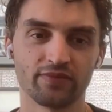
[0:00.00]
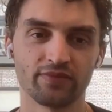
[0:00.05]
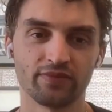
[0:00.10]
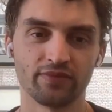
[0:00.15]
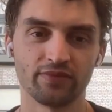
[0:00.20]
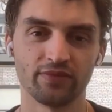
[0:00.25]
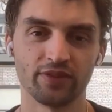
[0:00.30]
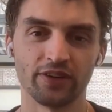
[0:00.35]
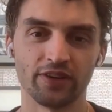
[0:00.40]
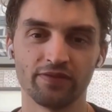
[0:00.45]

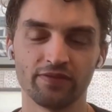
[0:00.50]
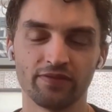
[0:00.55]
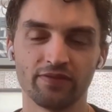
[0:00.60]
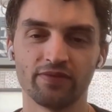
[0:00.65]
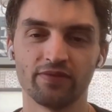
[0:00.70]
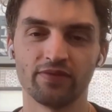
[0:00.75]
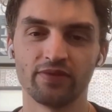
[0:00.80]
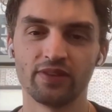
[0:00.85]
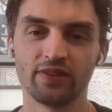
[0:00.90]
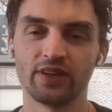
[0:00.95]
Right.
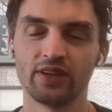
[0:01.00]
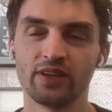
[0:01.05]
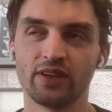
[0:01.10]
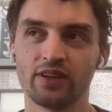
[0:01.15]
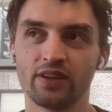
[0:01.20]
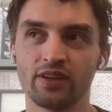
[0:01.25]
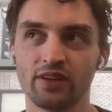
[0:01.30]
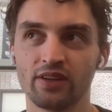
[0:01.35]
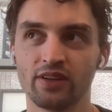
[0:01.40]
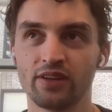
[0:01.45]

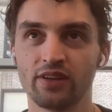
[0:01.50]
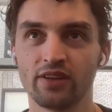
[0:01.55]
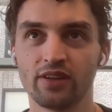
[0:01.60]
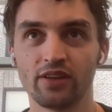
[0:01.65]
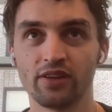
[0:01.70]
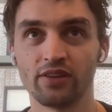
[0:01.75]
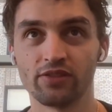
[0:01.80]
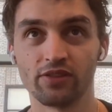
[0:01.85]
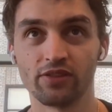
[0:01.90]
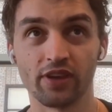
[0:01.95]

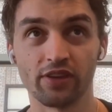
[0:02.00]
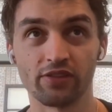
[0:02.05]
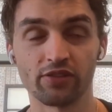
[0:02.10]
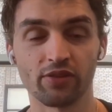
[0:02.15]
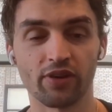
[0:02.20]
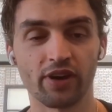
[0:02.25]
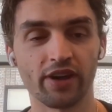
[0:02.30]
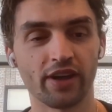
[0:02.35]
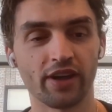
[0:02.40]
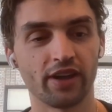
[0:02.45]
So yeah, so
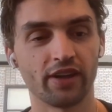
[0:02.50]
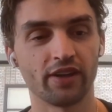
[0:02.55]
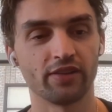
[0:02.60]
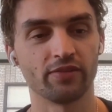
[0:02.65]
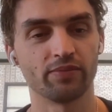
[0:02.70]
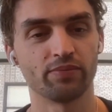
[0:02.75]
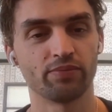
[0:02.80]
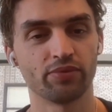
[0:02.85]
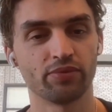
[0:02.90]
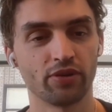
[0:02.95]
I had
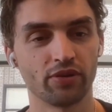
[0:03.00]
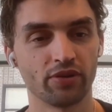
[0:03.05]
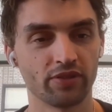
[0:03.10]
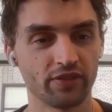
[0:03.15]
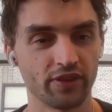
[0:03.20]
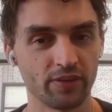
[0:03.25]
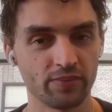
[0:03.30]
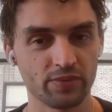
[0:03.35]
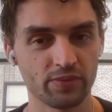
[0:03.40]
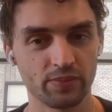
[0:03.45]

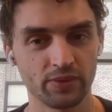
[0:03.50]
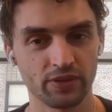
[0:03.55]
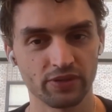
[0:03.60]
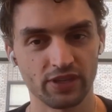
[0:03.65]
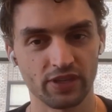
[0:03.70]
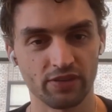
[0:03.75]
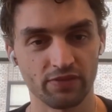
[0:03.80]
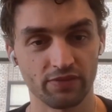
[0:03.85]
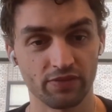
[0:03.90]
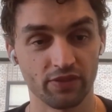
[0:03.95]
prototypes built
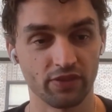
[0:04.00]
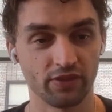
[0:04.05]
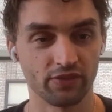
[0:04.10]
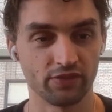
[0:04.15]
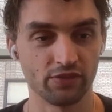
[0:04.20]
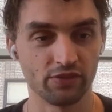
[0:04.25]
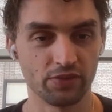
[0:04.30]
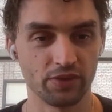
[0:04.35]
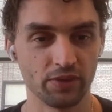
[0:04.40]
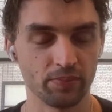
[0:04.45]
out for the
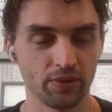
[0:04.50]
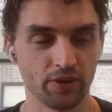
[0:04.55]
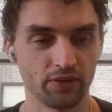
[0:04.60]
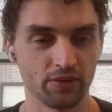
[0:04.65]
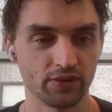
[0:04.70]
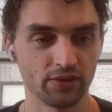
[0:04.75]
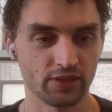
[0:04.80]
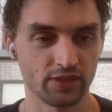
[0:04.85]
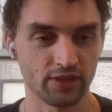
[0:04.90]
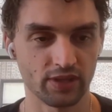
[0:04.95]
two
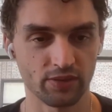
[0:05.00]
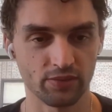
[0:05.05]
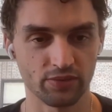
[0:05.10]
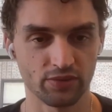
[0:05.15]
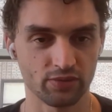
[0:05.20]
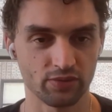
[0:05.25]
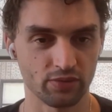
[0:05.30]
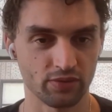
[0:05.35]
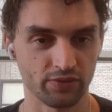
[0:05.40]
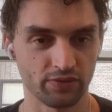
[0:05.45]
components that I was
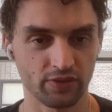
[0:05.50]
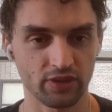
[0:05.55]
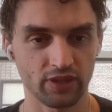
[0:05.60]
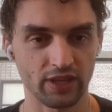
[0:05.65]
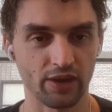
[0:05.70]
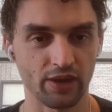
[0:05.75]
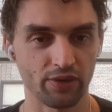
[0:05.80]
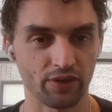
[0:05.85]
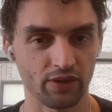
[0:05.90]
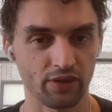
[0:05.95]
sort of
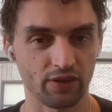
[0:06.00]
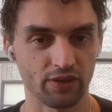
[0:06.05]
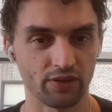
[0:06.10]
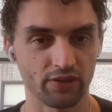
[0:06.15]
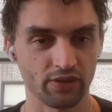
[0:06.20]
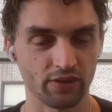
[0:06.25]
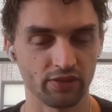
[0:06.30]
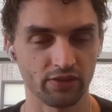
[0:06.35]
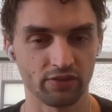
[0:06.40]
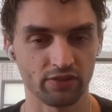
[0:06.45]
cloudy on or
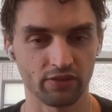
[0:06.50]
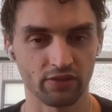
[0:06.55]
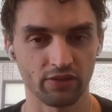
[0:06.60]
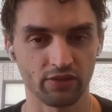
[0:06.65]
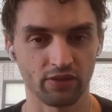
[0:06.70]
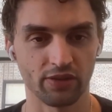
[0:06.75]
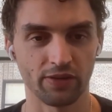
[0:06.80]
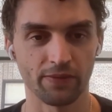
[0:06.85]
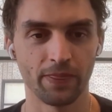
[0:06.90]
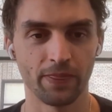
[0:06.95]
uncertain
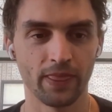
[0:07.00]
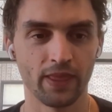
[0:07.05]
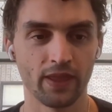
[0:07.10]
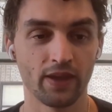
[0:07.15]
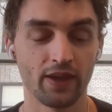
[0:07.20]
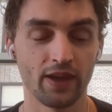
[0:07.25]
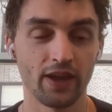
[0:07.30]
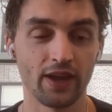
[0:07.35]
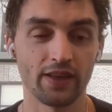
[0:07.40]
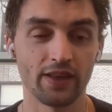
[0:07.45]
on.
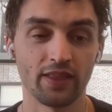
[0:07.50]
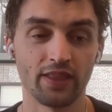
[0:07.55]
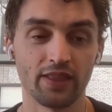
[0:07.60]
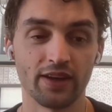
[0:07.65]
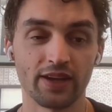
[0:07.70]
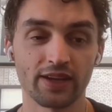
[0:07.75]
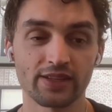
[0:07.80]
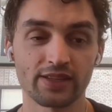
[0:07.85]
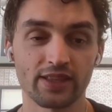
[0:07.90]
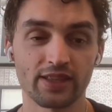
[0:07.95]
And then the
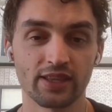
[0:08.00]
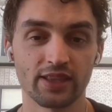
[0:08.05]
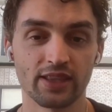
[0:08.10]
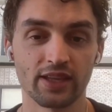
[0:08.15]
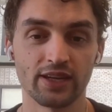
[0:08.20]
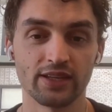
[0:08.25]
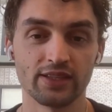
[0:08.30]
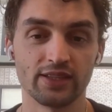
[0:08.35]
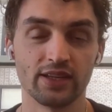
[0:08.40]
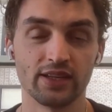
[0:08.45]
next thing that
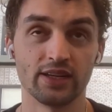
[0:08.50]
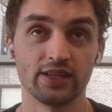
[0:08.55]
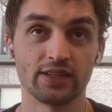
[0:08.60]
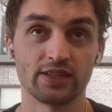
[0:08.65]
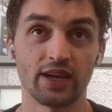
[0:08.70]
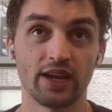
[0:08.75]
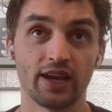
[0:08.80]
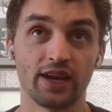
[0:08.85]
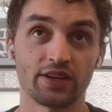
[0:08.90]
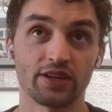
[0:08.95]
I did is I
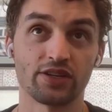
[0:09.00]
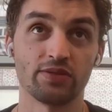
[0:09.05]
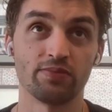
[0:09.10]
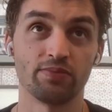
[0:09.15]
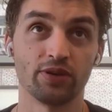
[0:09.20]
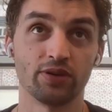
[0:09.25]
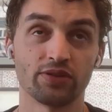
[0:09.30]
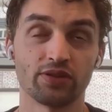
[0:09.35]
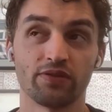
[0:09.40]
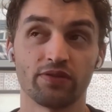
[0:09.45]
actually
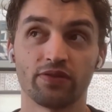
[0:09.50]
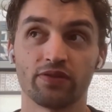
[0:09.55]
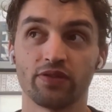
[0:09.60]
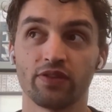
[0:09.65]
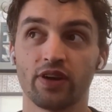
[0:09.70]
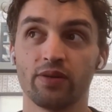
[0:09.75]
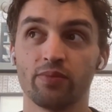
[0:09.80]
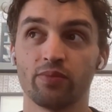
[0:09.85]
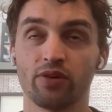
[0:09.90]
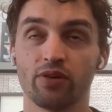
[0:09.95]
built a
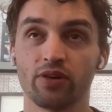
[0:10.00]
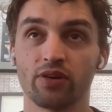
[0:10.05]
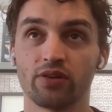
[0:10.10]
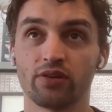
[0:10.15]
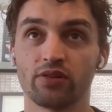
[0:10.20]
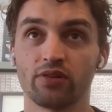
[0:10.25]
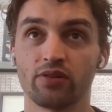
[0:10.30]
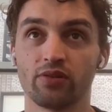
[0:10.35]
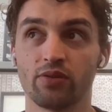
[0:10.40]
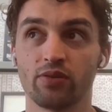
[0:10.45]
framework
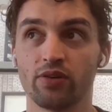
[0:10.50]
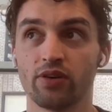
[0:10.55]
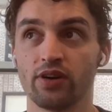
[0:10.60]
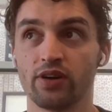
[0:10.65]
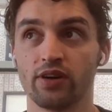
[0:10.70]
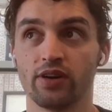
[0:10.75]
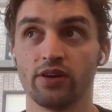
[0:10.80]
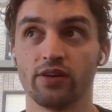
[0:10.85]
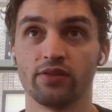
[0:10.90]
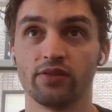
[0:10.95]
or
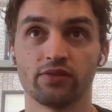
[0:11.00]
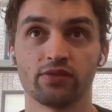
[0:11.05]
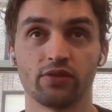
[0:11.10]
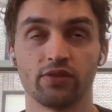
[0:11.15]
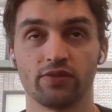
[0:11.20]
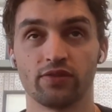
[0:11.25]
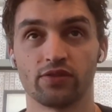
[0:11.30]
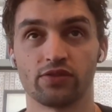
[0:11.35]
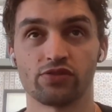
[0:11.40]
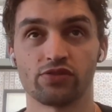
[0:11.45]
a sort
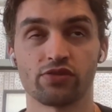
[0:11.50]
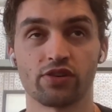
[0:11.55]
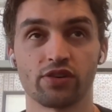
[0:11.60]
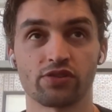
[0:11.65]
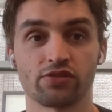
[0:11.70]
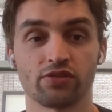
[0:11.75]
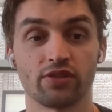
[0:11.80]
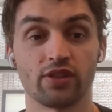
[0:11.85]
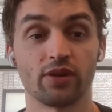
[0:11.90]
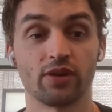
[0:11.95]
of a
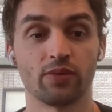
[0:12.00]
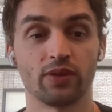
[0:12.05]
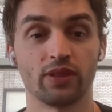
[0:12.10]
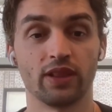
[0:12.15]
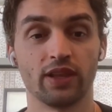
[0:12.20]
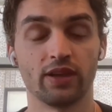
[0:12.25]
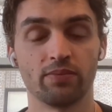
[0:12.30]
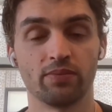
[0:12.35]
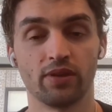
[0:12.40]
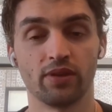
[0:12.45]
structure that would
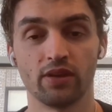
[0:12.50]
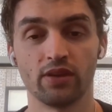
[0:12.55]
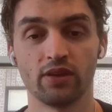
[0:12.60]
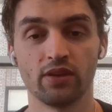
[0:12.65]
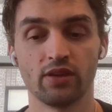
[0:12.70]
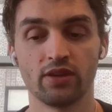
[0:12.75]
let me